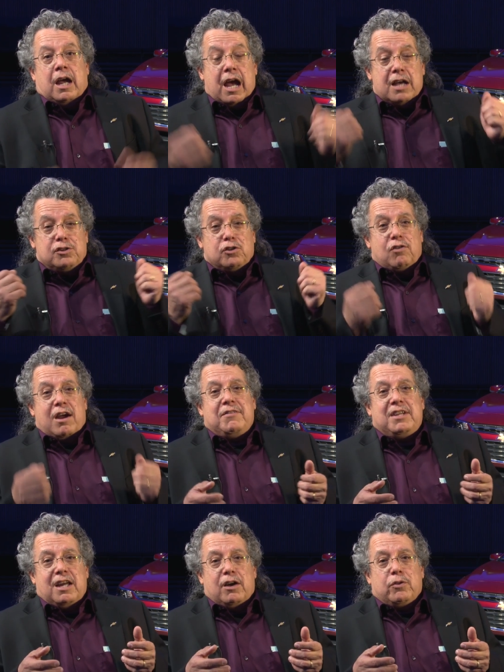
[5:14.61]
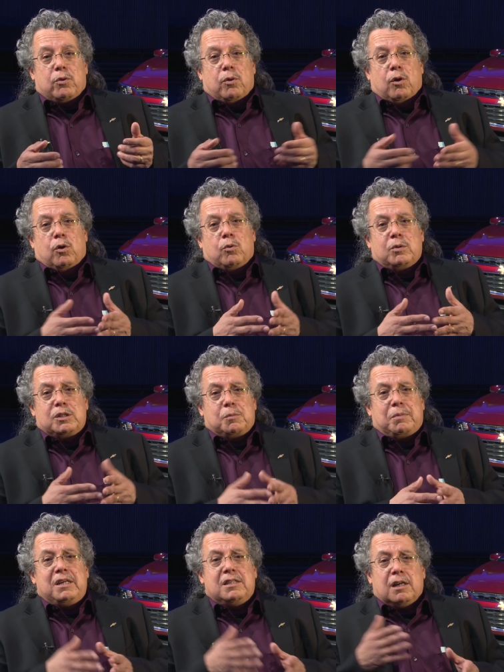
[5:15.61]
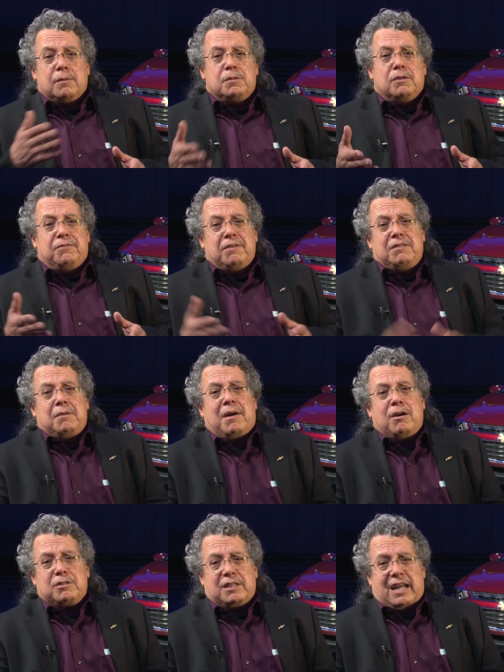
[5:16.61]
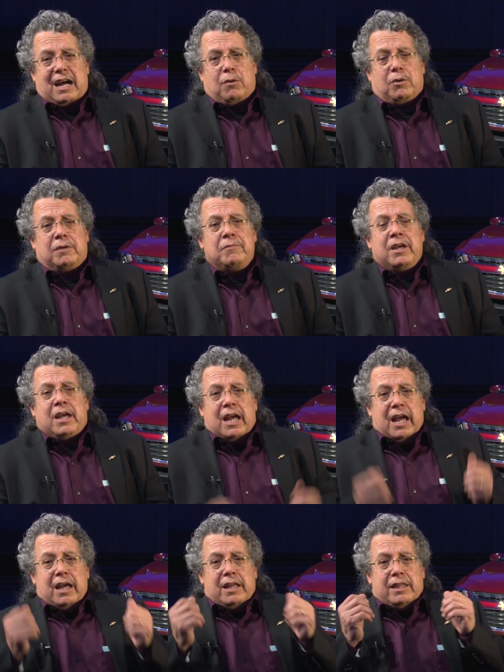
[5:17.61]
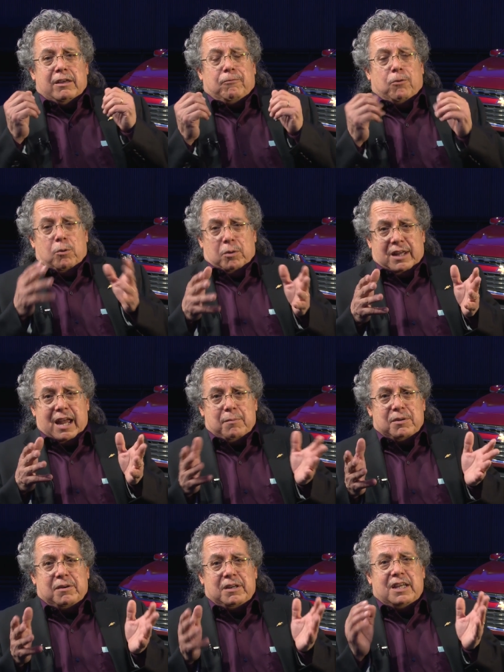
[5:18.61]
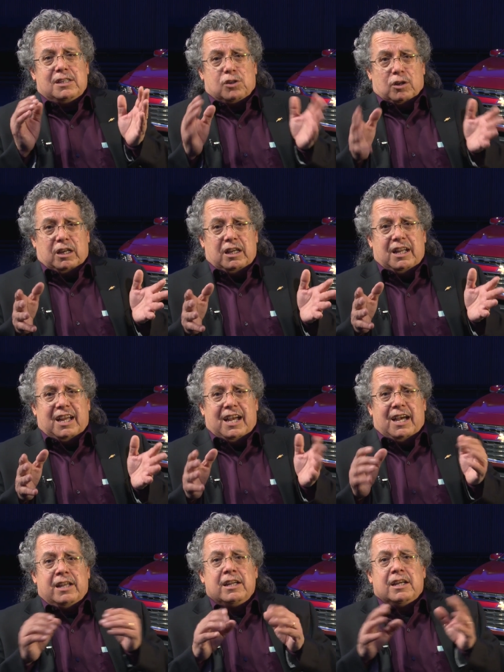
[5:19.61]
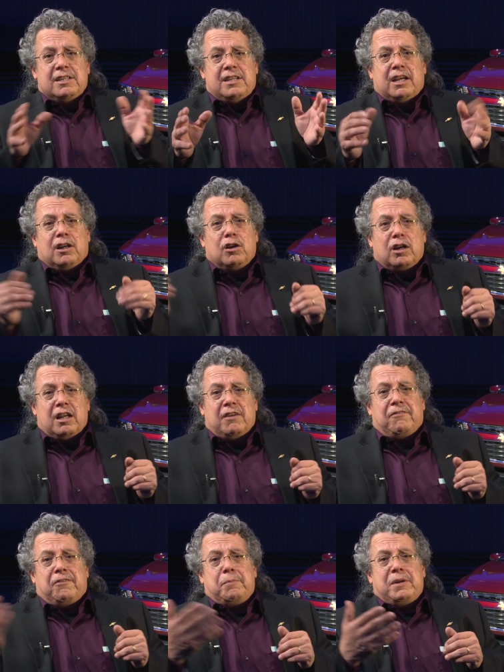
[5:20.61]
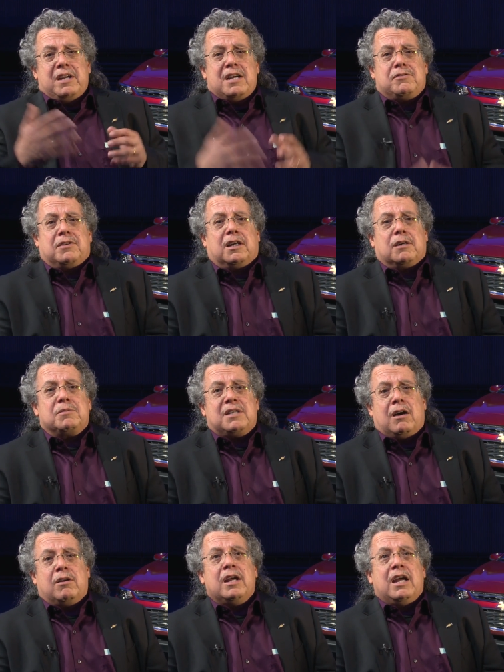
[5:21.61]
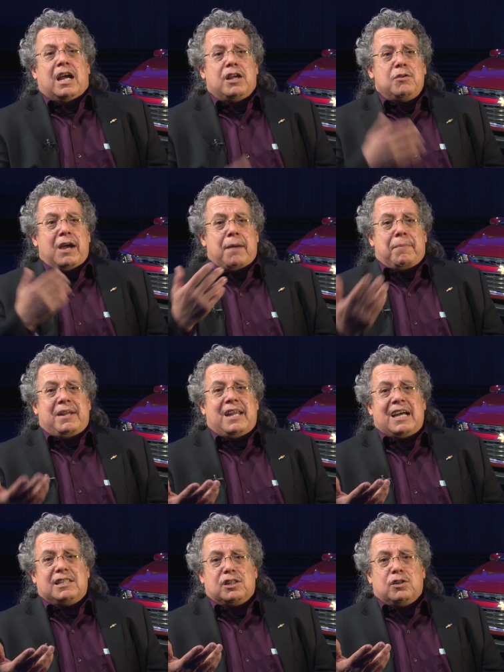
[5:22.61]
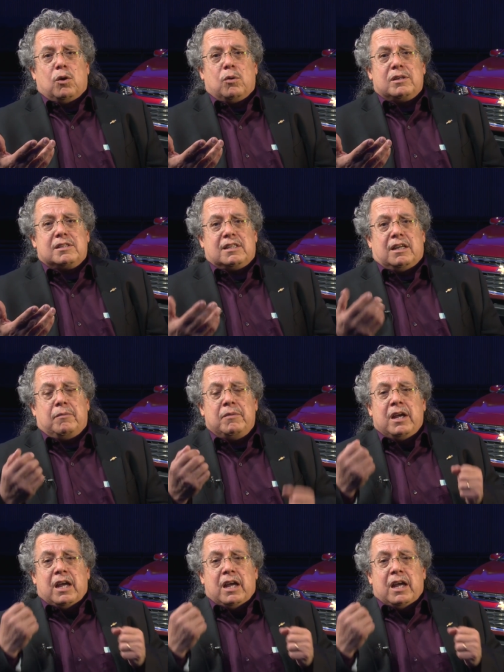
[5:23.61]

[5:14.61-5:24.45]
as you're driving down the road with speeds up to 50 miles an hour, eh, the forward camera is looking ahead, taking a look at If a pedestrian comes out and you happen not to notice them,